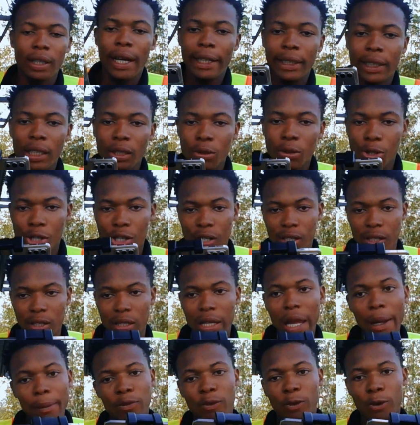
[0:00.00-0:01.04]
I think it's
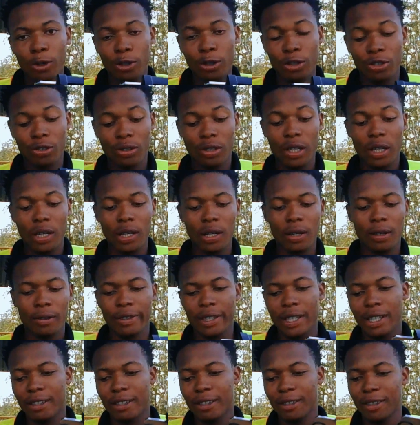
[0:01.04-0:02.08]
time for us to take off
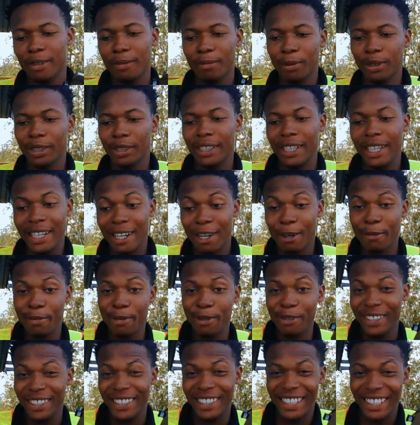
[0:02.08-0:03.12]
now, but then I'll be
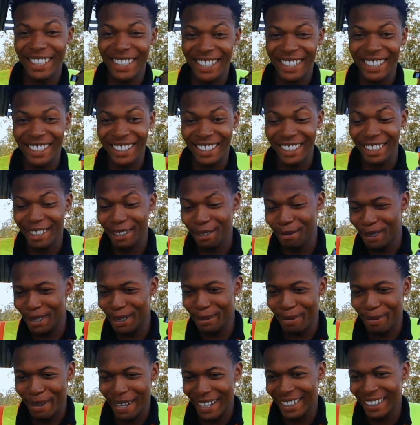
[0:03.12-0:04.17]
risking this a little
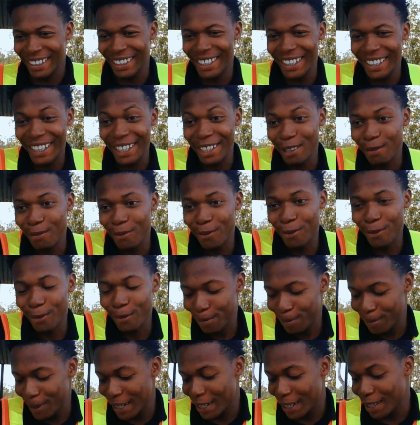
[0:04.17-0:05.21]
bit by taking
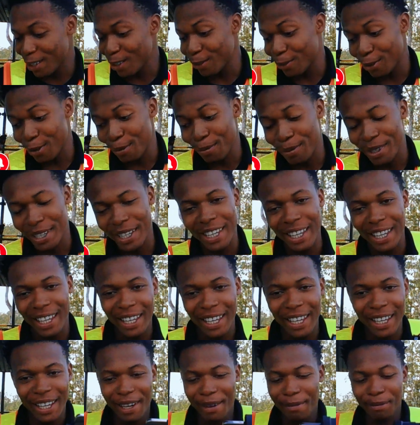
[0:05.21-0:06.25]
off from here,
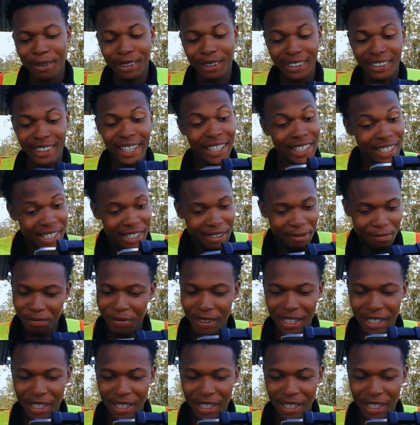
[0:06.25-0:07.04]
but then